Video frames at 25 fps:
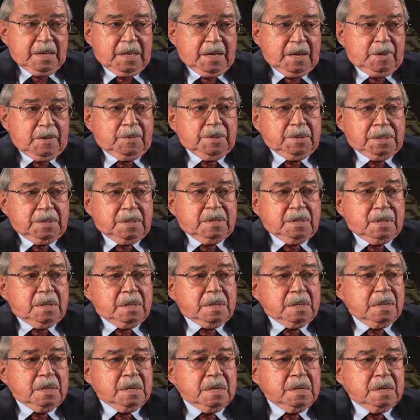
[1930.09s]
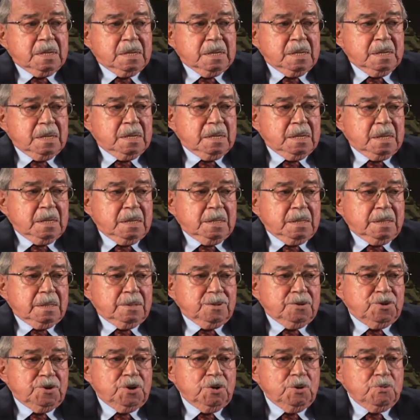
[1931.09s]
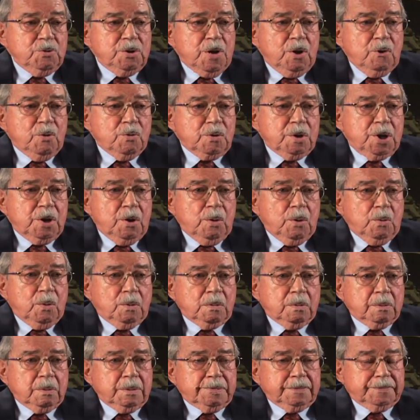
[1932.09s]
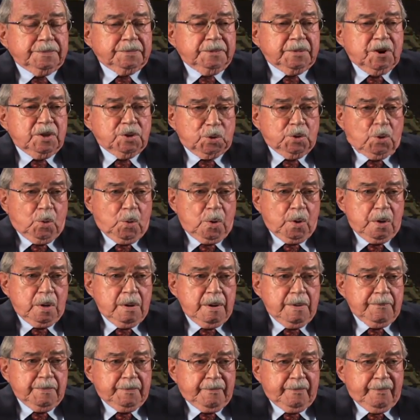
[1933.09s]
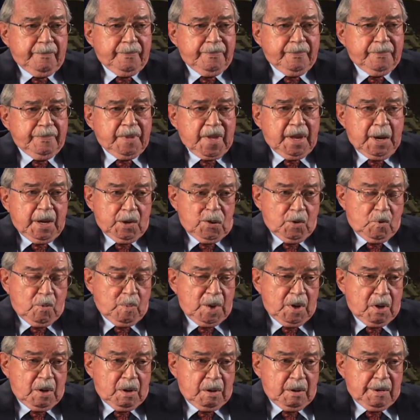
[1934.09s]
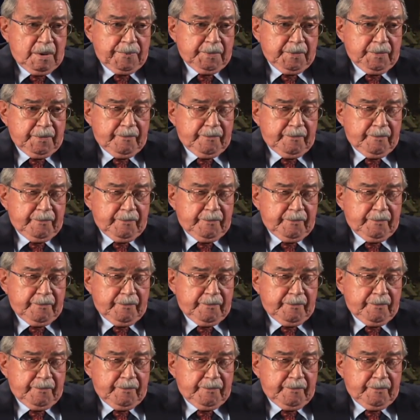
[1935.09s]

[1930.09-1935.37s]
There was Juno, Gold, Sword, and Omaha.